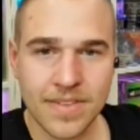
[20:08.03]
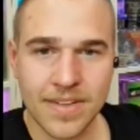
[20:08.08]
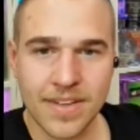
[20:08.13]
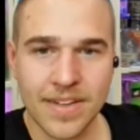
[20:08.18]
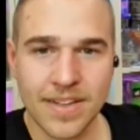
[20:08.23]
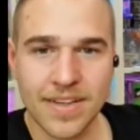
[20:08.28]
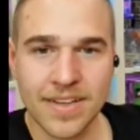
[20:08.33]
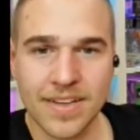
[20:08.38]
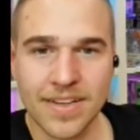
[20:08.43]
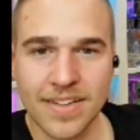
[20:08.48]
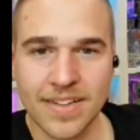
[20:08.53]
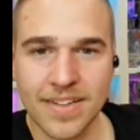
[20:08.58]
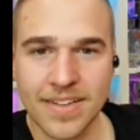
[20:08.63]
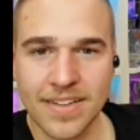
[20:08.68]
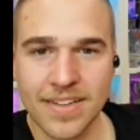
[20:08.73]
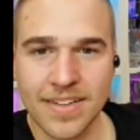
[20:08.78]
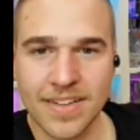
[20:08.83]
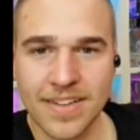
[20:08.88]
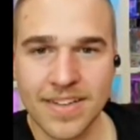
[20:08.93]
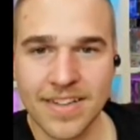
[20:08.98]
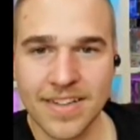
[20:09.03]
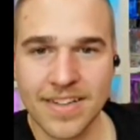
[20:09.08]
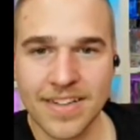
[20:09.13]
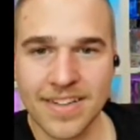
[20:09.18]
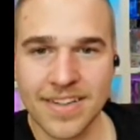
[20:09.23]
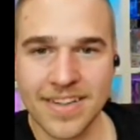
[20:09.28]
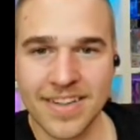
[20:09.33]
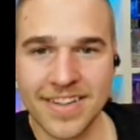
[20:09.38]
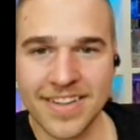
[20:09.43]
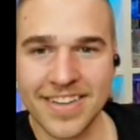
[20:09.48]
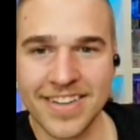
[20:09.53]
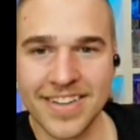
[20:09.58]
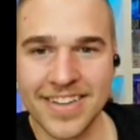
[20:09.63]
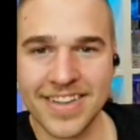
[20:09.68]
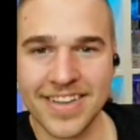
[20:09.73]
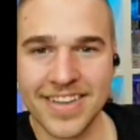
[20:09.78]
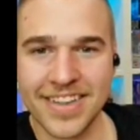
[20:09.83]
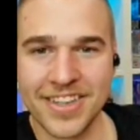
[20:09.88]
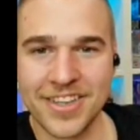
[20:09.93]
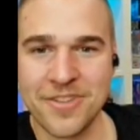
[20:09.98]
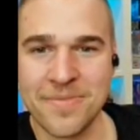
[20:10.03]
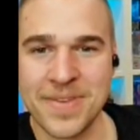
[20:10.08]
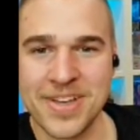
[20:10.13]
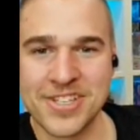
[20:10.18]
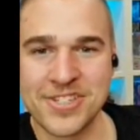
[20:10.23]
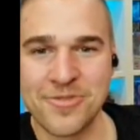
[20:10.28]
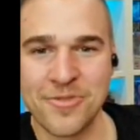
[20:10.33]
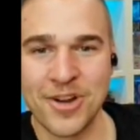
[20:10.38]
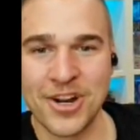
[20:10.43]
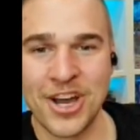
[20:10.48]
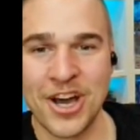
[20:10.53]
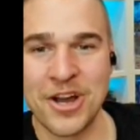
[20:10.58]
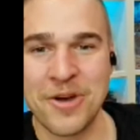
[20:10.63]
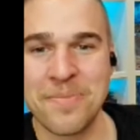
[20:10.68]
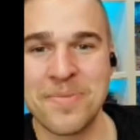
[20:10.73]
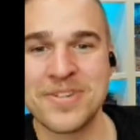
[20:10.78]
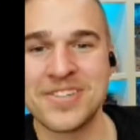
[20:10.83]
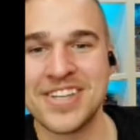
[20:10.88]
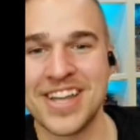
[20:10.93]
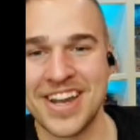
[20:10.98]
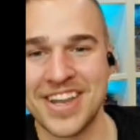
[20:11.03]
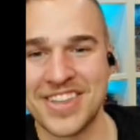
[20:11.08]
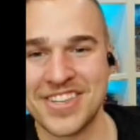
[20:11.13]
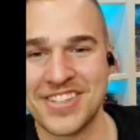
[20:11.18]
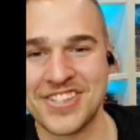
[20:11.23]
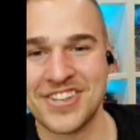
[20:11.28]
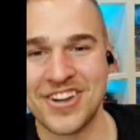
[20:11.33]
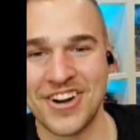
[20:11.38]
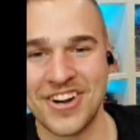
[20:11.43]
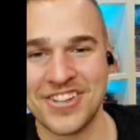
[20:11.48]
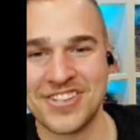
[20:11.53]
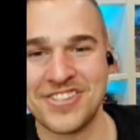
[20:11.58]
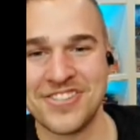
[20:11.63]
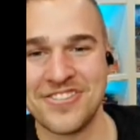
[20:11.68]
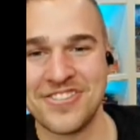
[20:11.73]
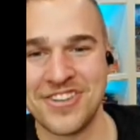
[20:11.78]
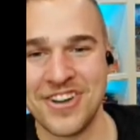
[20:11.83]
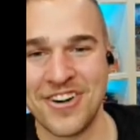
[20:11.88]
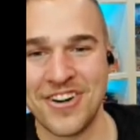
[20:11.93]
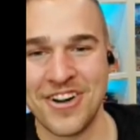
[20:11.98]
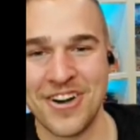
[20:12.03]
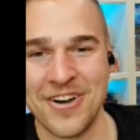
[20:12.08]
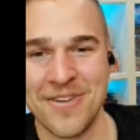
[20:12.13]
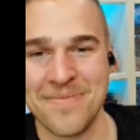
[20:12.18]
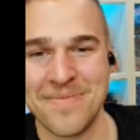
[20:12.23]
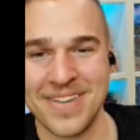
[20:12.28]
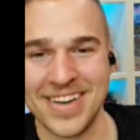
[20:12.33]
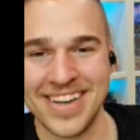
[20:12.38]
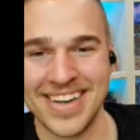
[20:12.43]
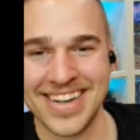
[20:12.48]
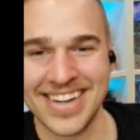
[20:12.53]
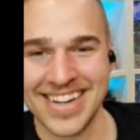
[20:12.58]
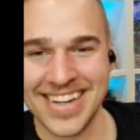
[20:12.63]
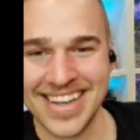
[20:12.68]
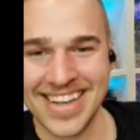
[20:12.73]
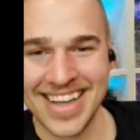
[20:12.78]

Yeah, yeah. You missed 100% of the Zards you don't open.